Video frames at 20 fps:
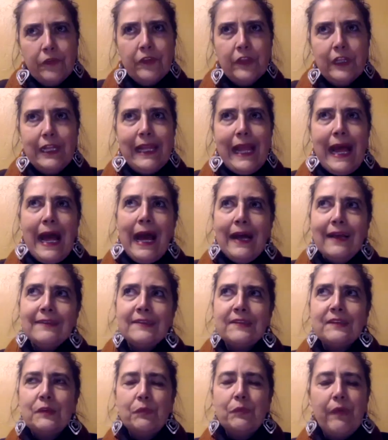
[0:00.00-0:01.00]
the
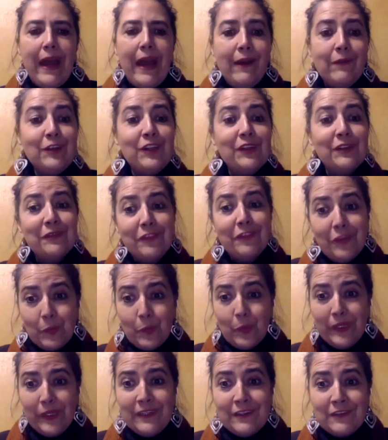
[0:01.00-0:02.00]
last round of the
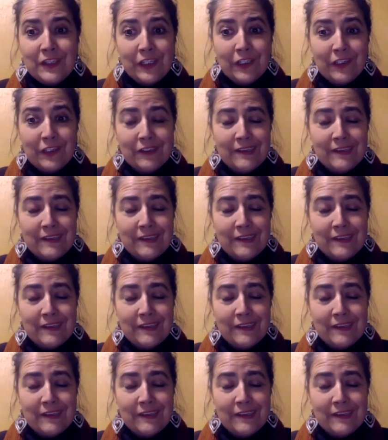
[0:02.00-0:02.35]
winter